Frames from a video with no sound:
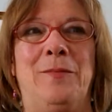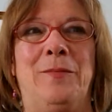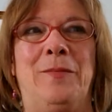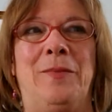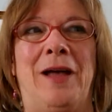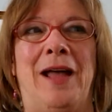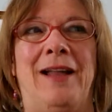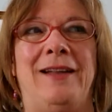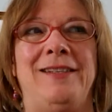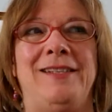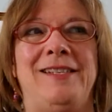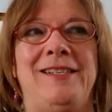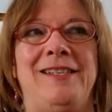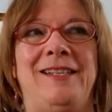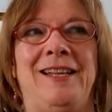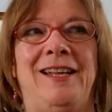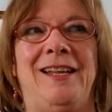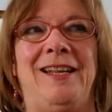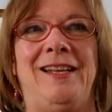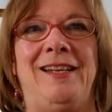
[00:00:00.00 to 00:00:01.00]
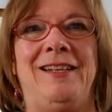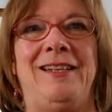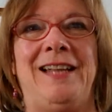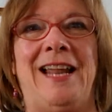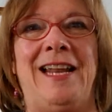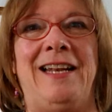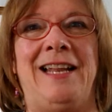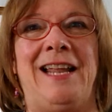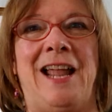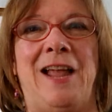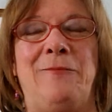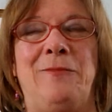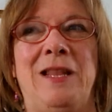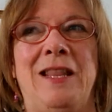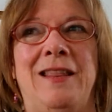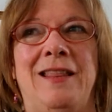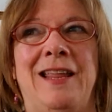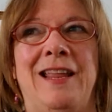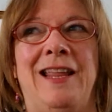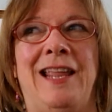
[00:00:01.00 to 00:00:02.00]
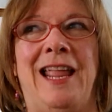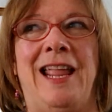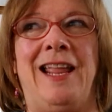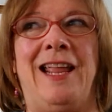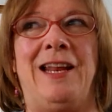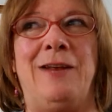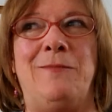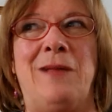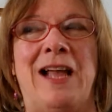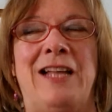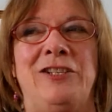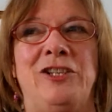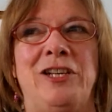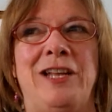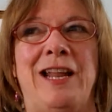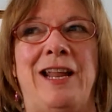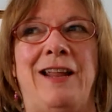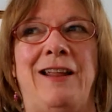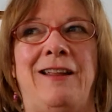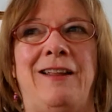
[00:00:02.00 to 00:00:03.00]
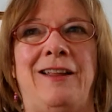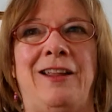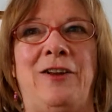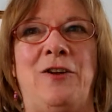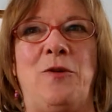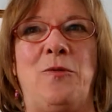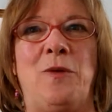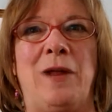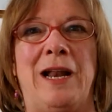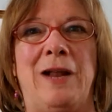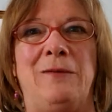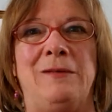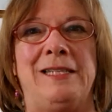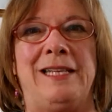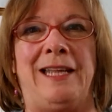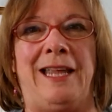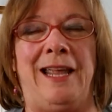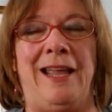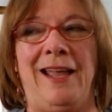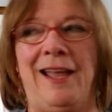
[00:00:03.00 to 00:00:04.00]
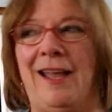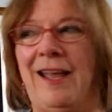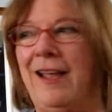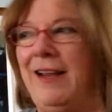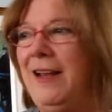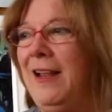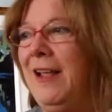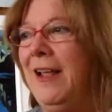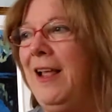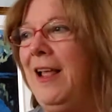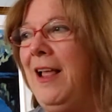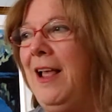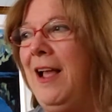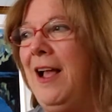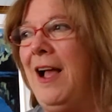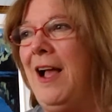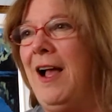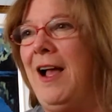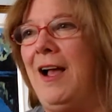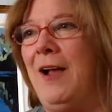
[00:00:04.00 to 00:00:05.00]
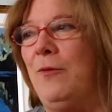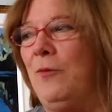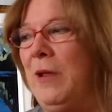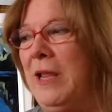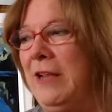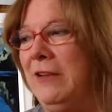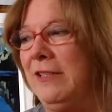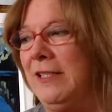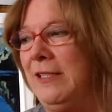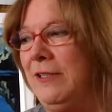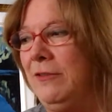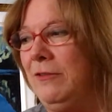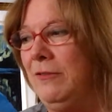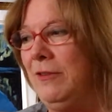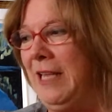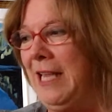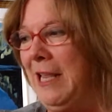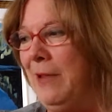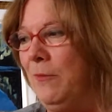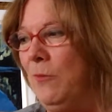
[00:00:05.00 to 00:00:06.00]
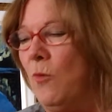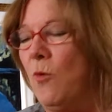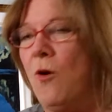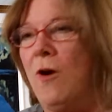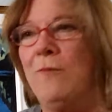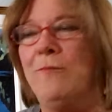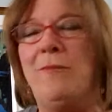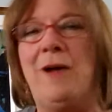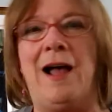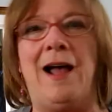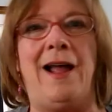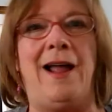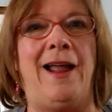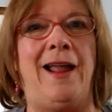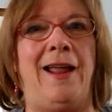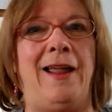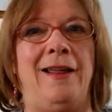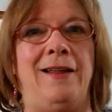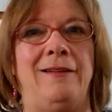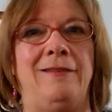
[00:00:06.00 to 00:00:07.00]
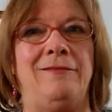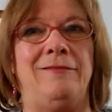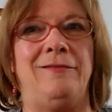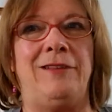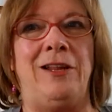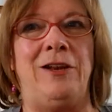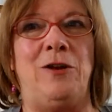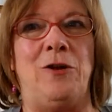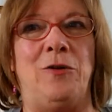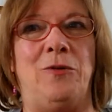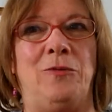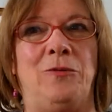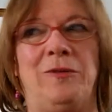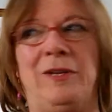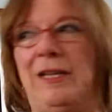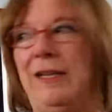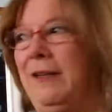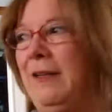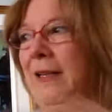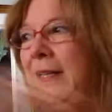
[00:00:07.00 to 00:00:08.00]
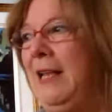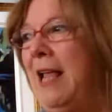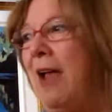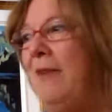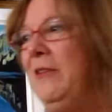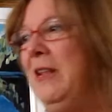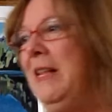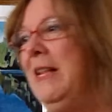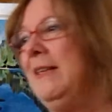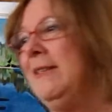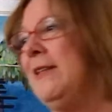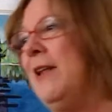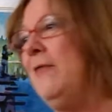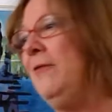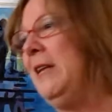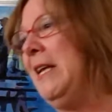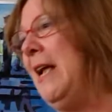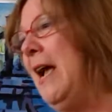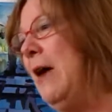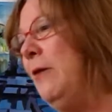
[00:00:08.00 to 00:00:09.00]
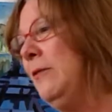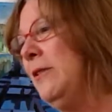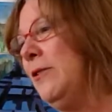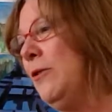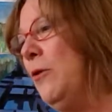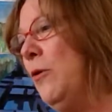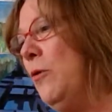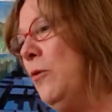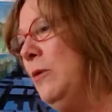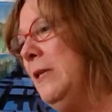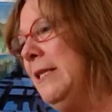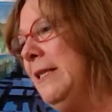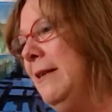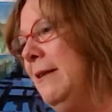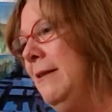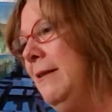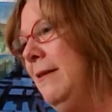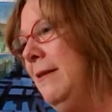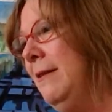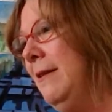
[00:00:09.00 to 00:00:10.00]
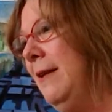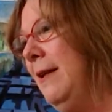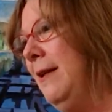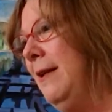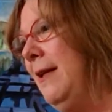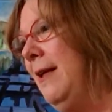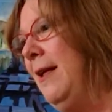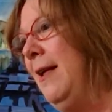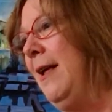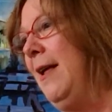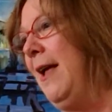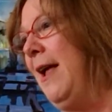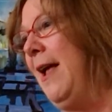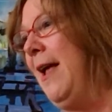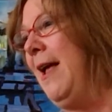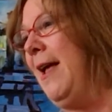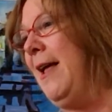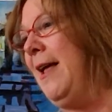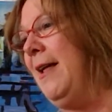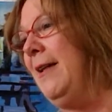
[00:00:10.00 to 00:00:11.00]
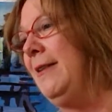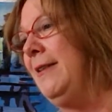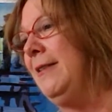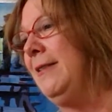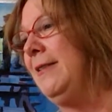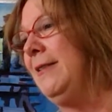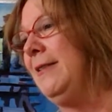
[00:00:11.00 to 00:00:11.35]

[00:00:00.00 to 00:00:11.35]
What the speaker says: But lately I've been thinking and imagining, you know, when I was a kid, we used to keep warm by, you know, having these lovely house coats and